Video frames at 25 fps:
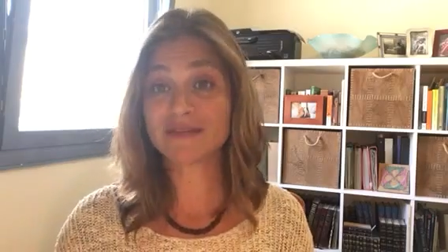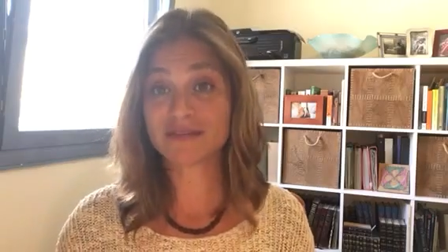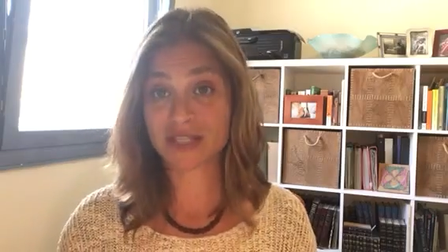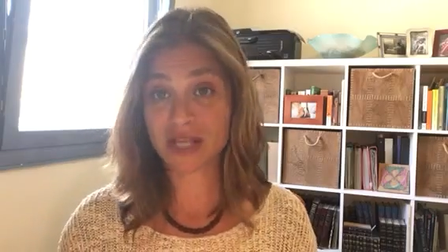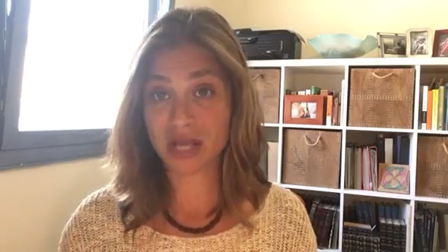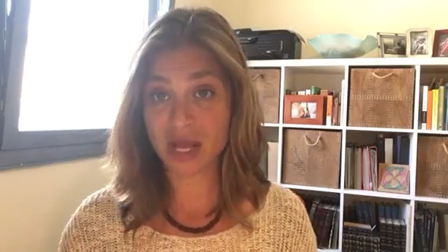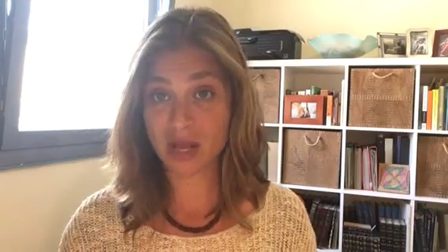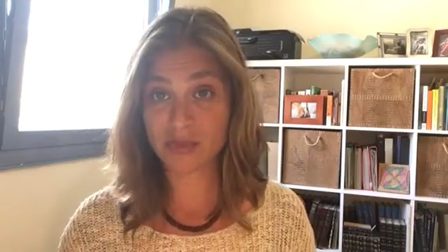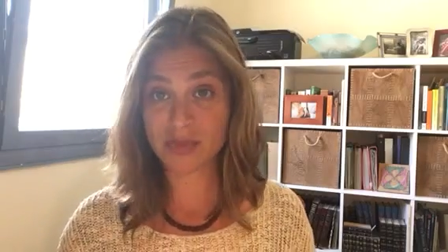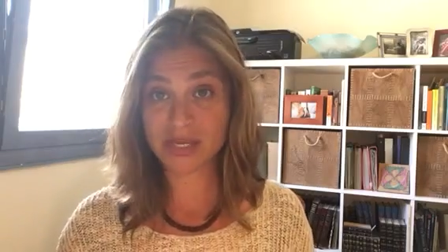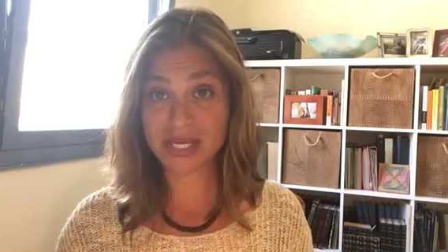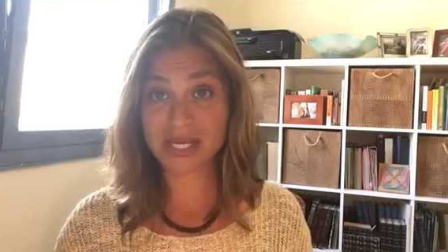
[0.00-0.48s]
of
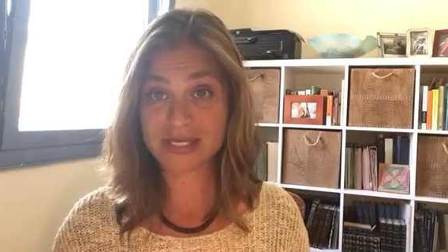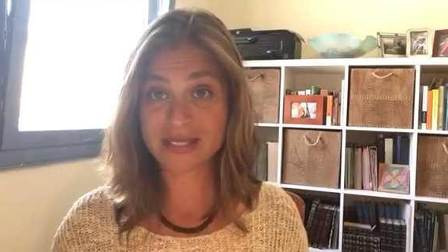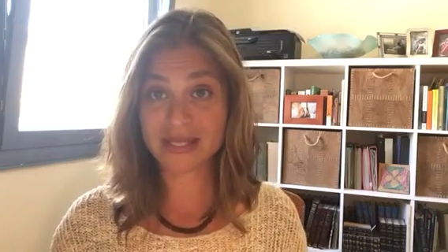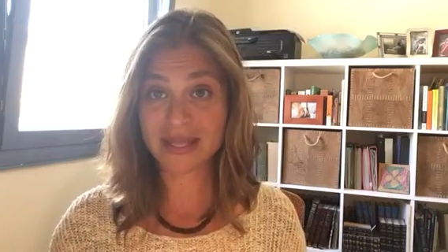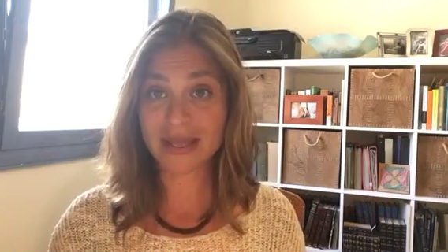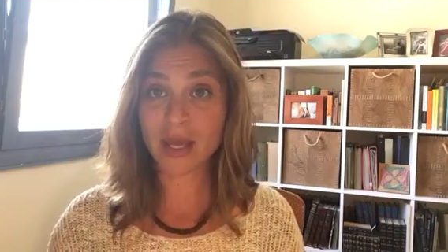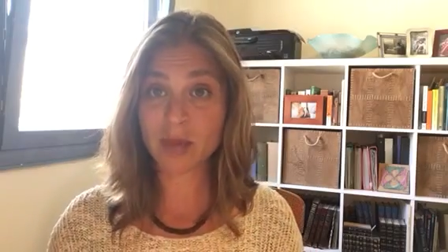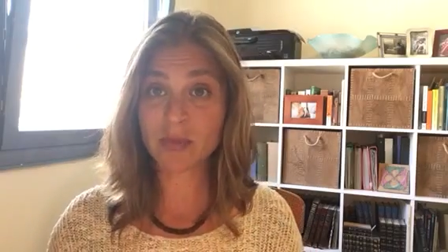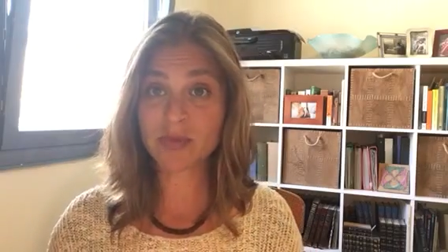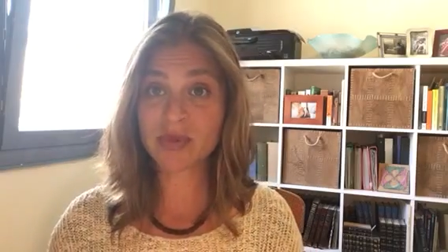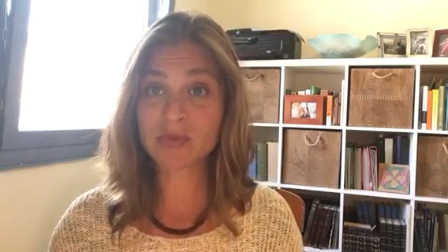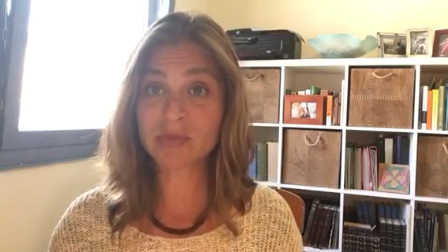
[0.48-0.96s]
topics to
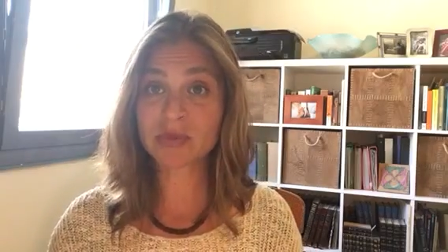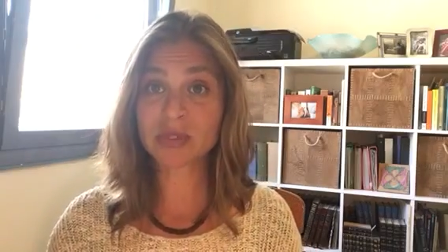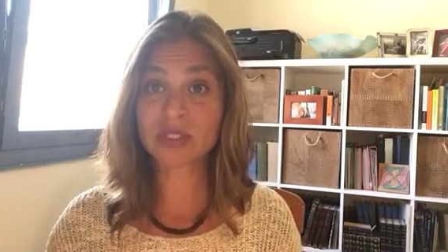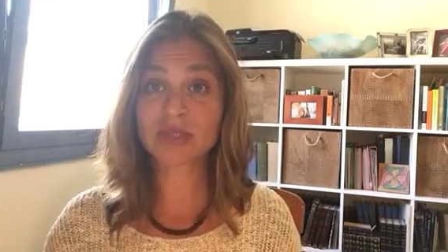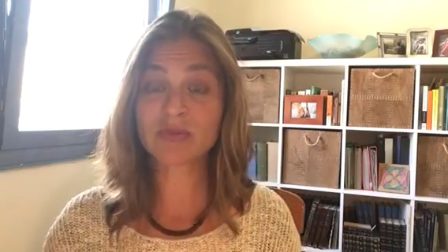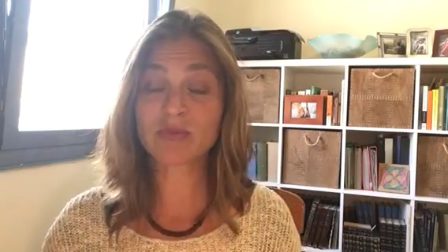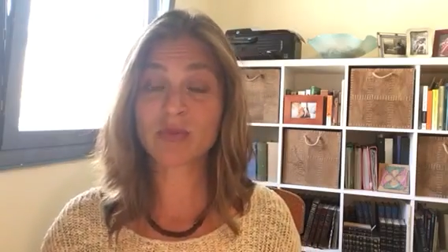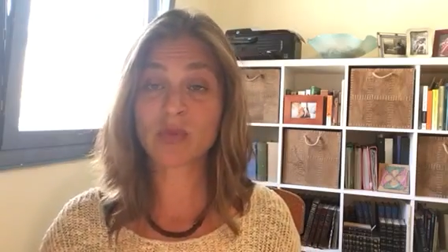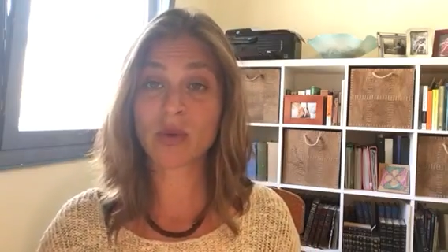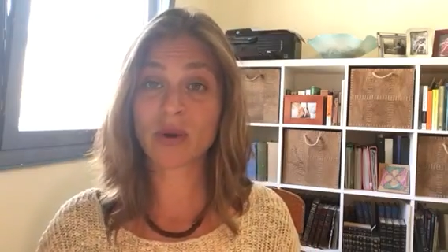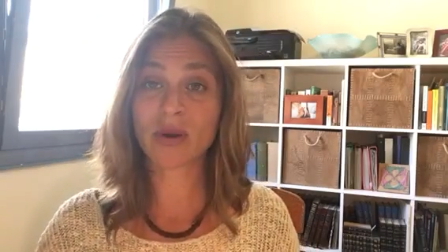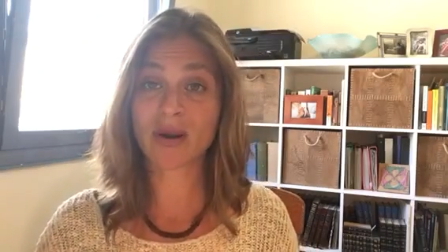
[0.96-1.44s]
help him
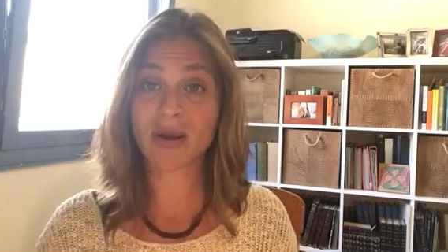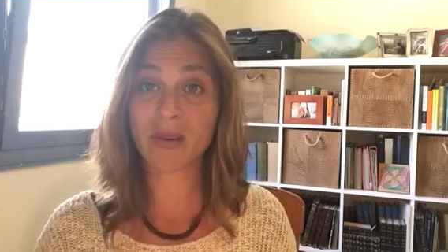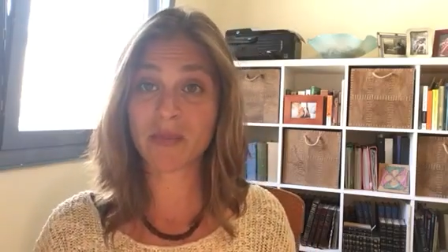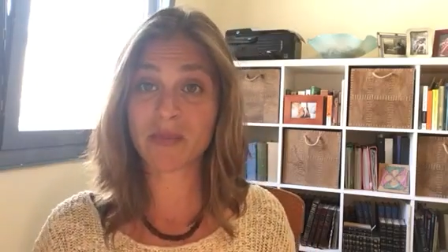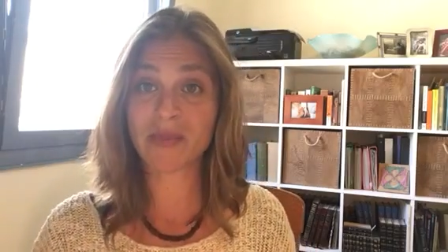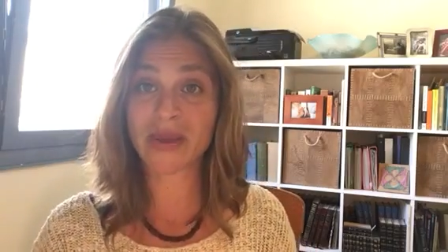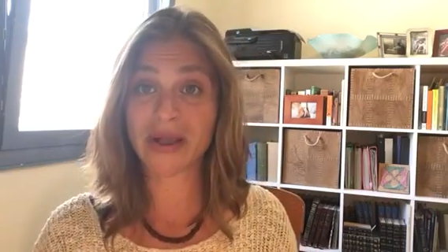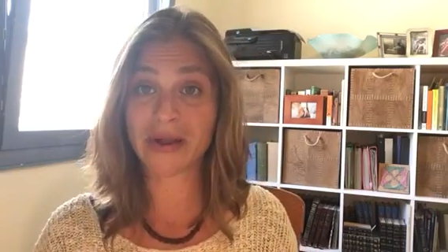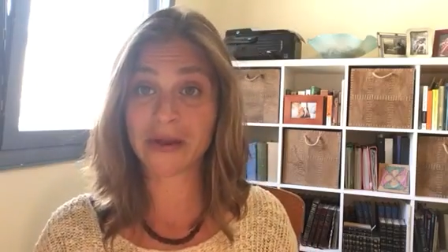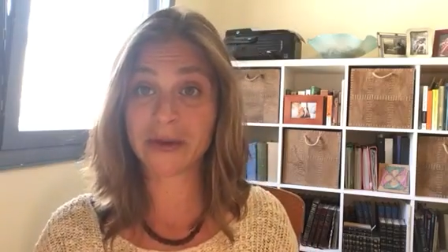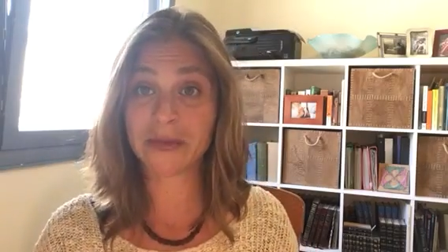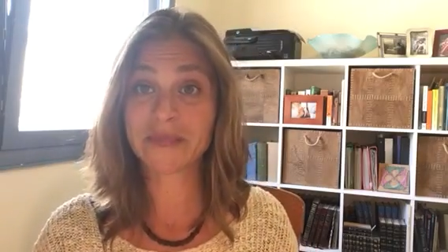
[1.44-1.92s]
learn more
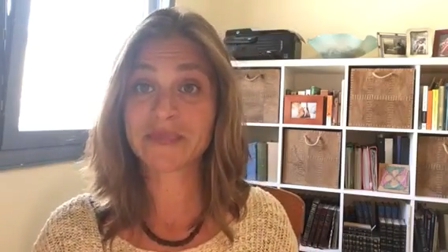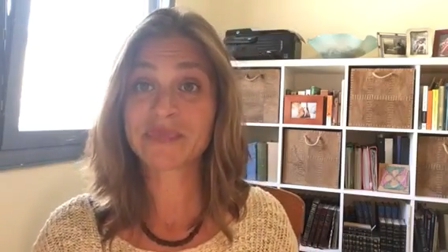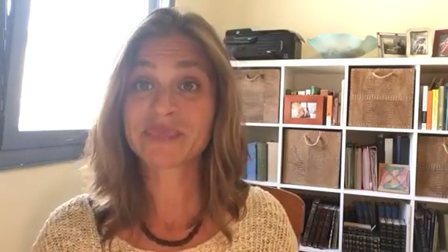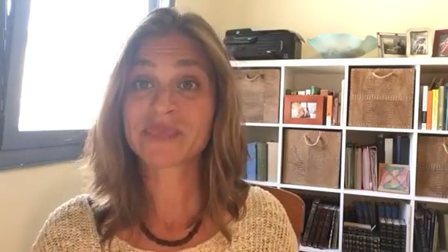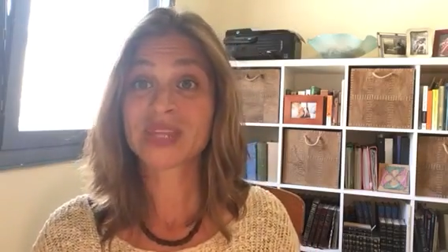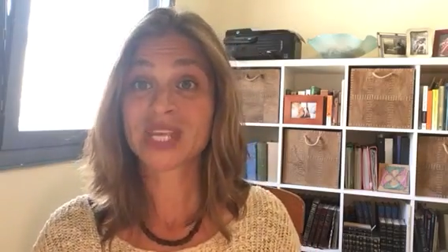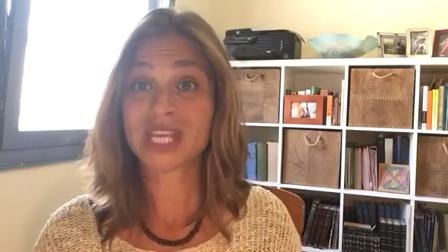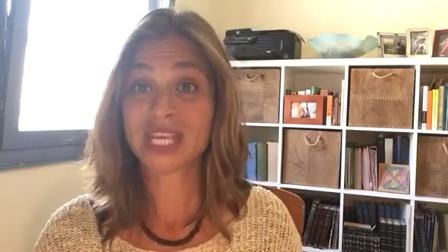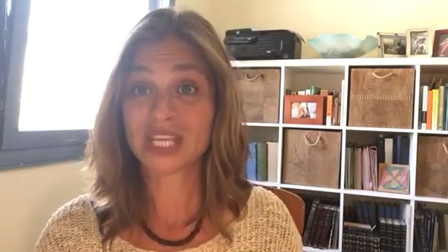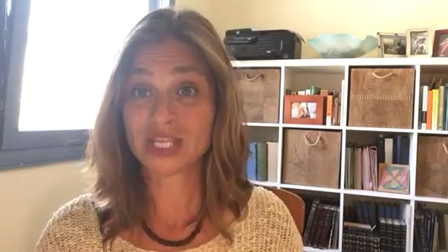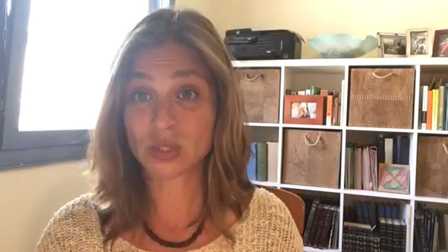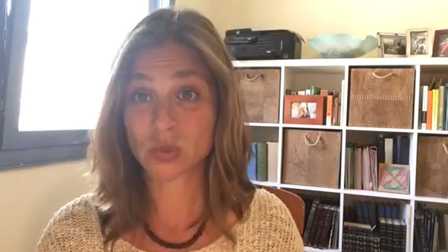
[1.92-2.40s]
about
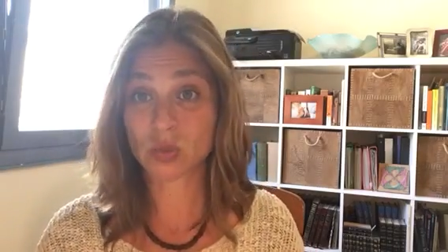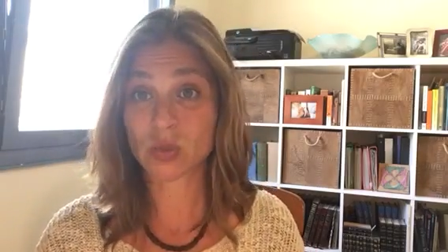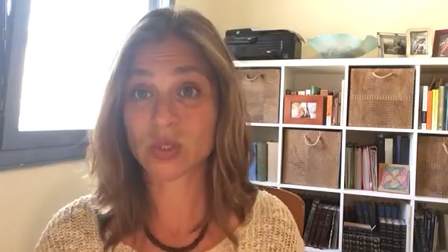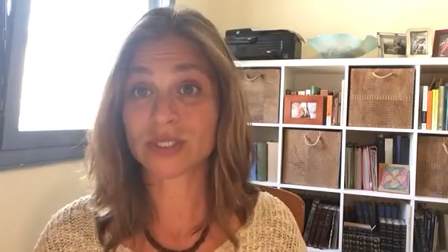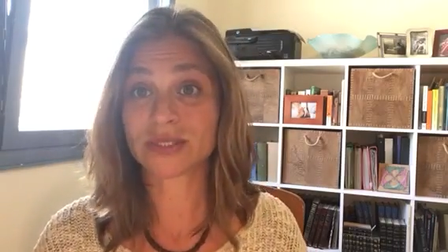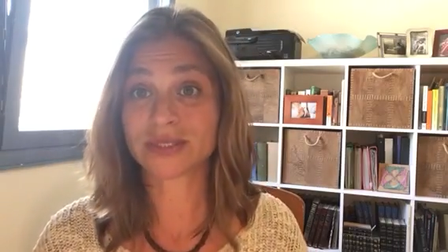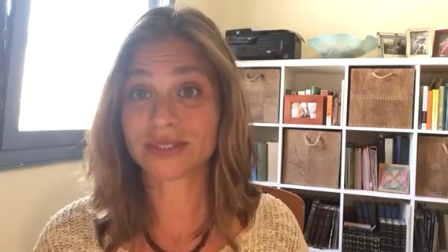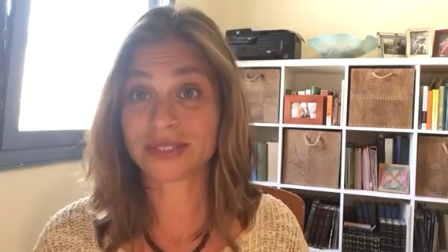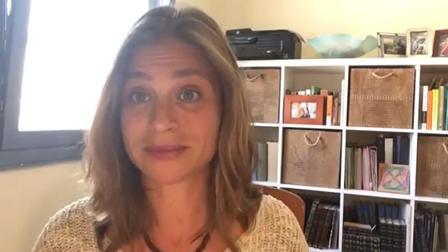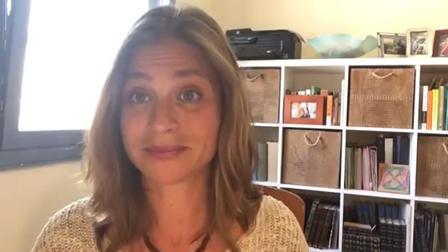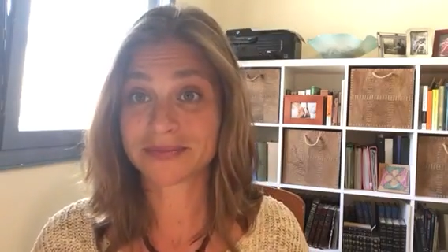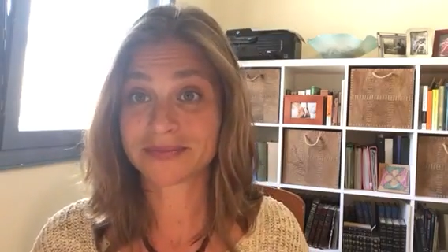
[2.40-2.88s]
his
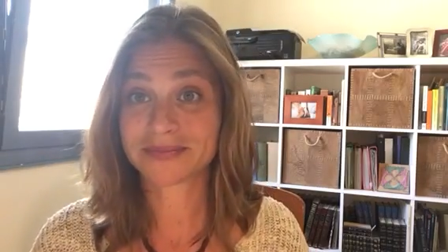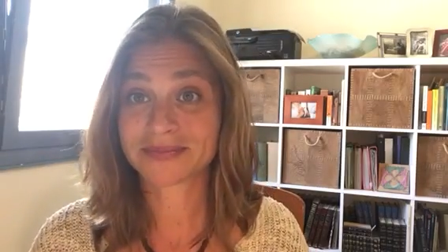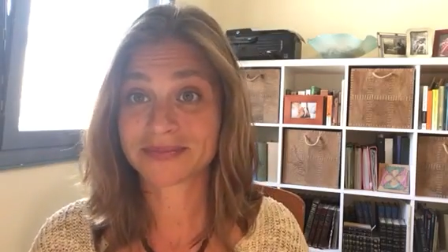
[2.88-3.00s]
world.